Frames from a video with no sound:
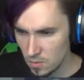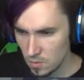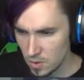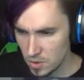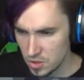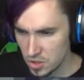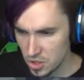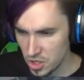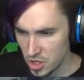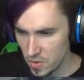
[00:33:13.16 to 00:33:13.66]

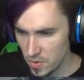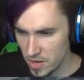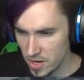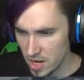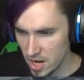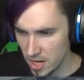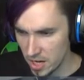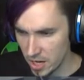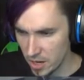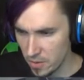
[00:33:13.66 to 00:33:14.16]
What you doing,
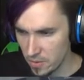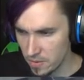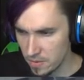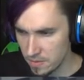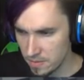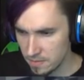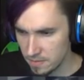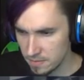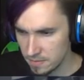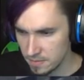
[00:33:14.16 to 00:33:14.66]
doggo?
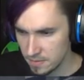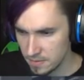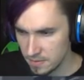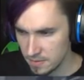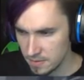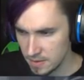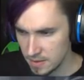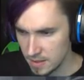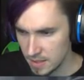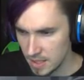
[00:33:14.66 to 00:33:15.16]

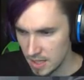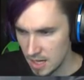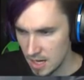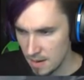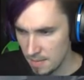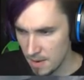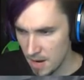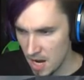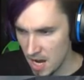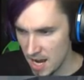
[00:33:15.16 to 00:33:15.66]

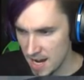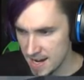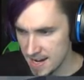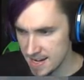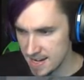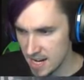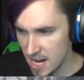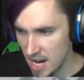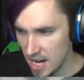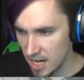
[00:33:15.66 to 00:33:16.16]
Come
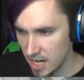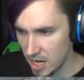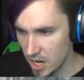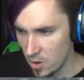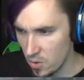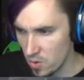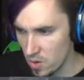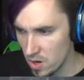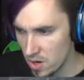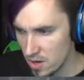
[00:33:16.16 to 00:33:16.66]
on,
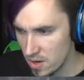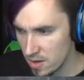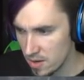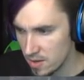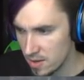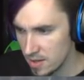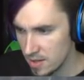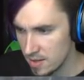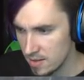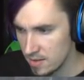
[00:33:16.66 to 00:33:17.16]
doggo.
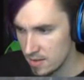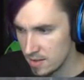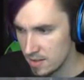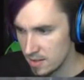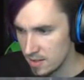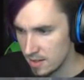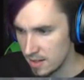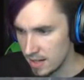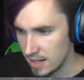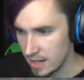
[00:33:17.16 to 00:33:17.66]

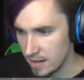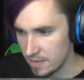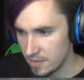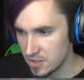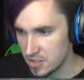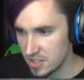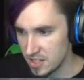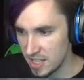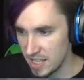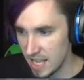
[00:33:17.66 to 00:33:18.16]
I didn't
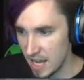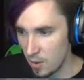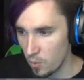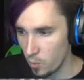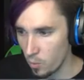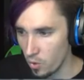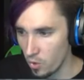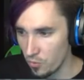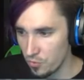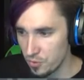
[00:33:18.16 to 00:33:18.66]
even see that
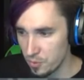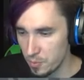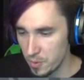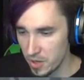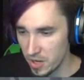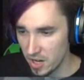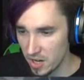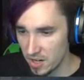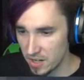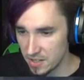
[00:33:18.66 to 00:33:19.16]
wolf, to
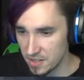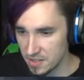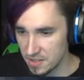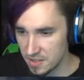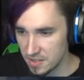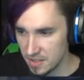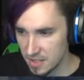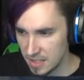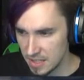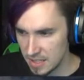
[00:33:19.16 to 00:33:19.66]
be honest.